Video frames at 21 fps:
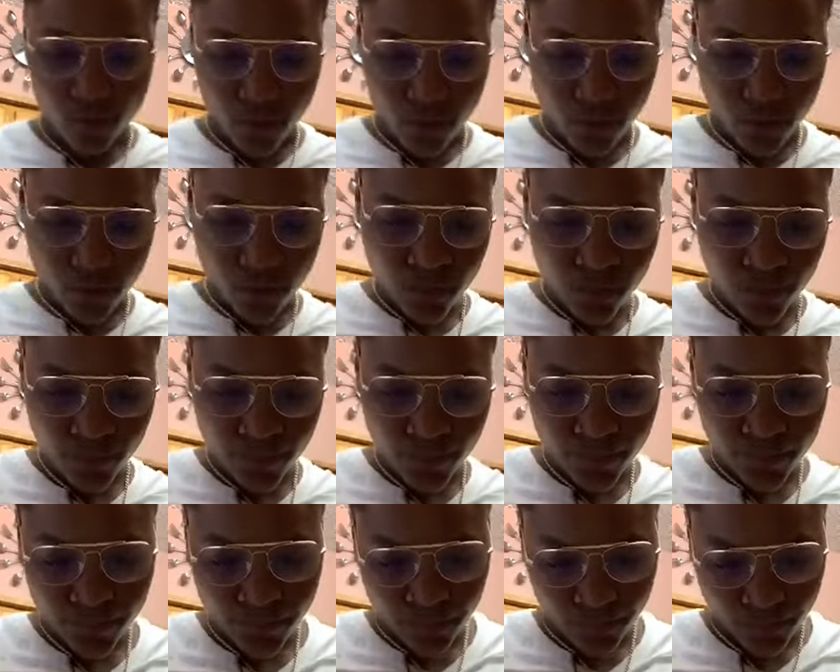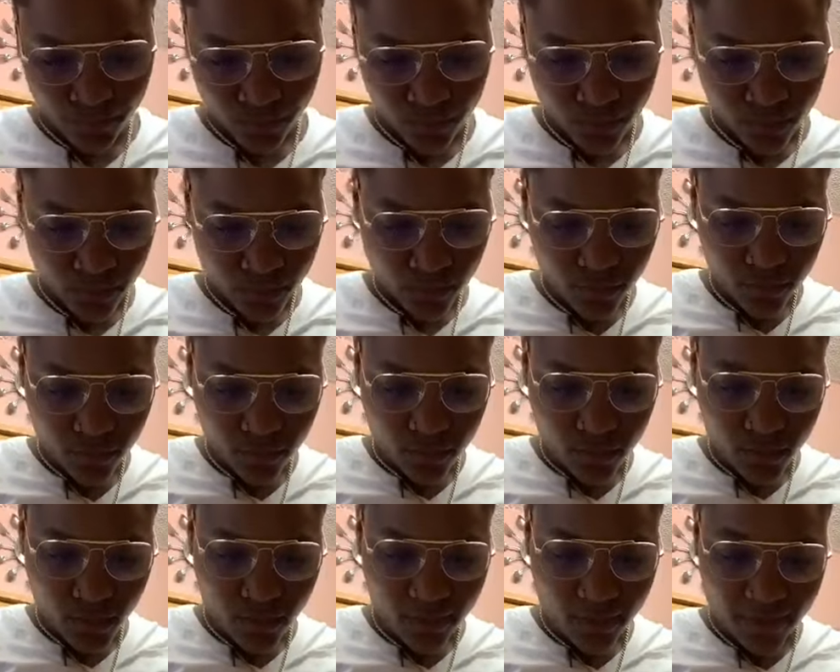oil.
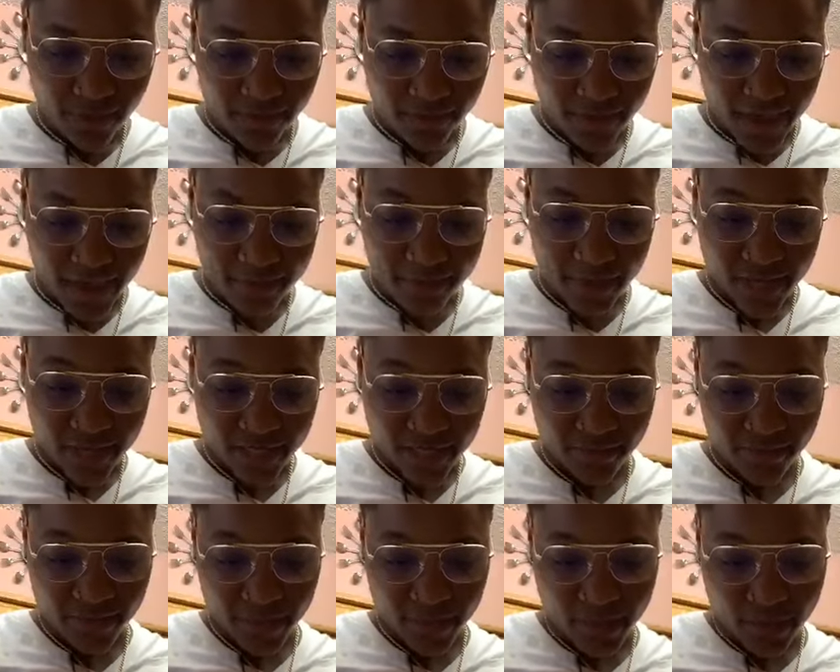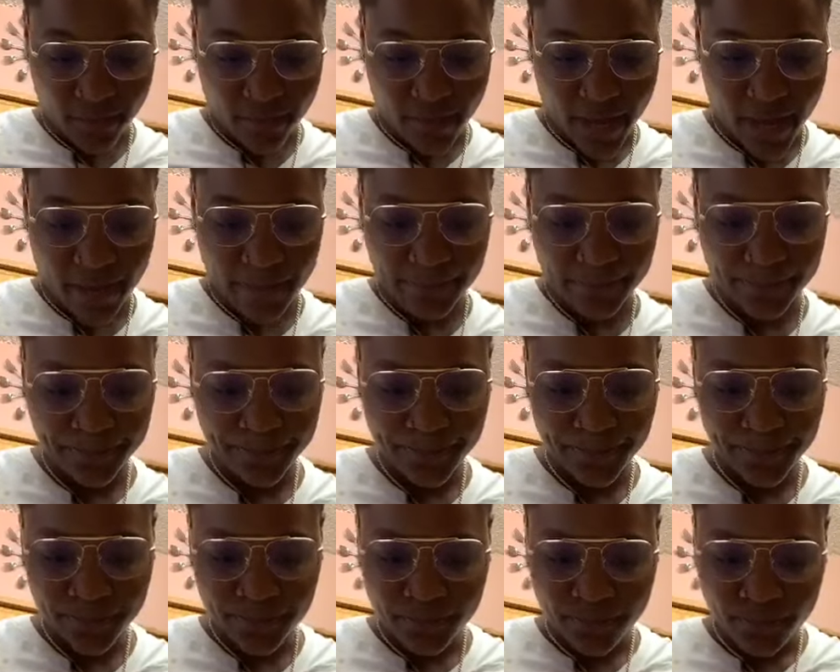The fat makes everything pop.
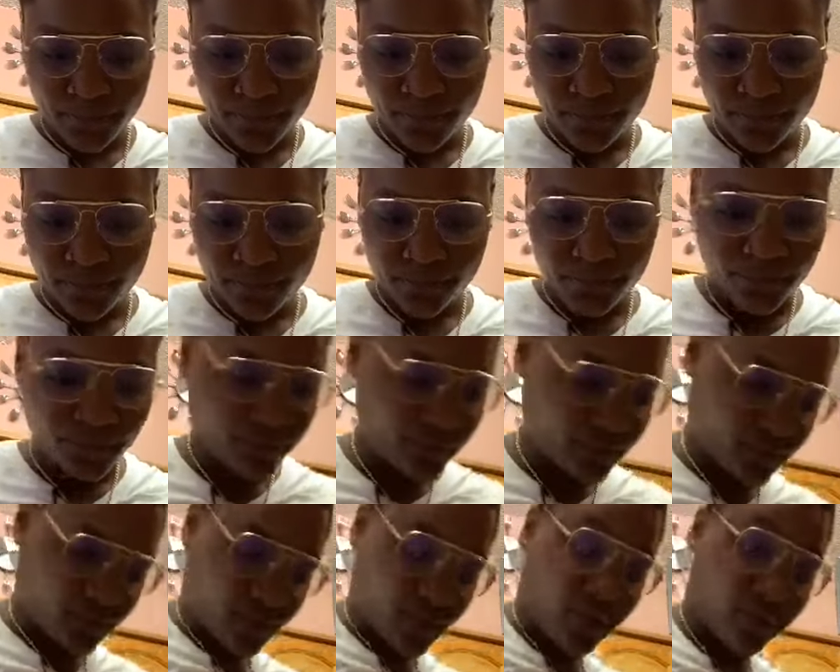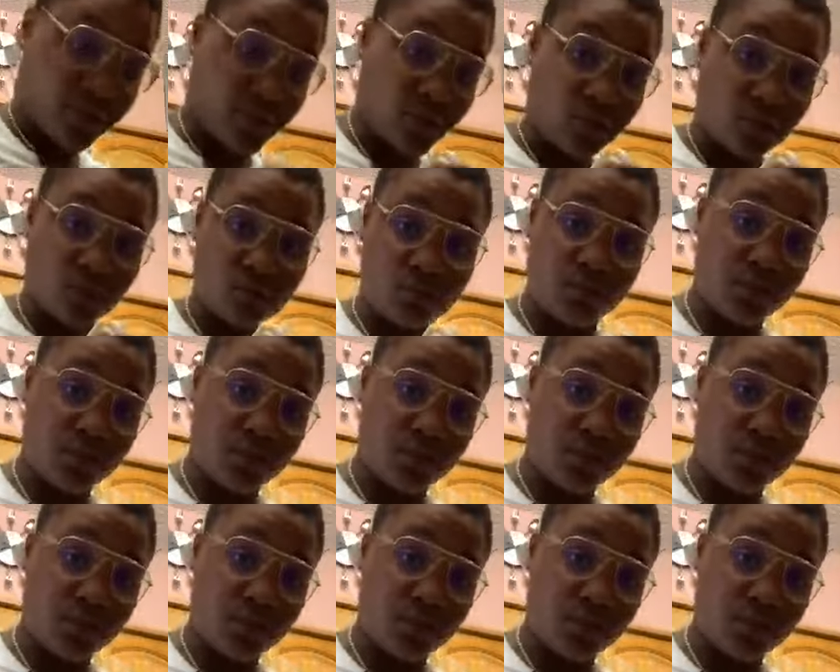Give it a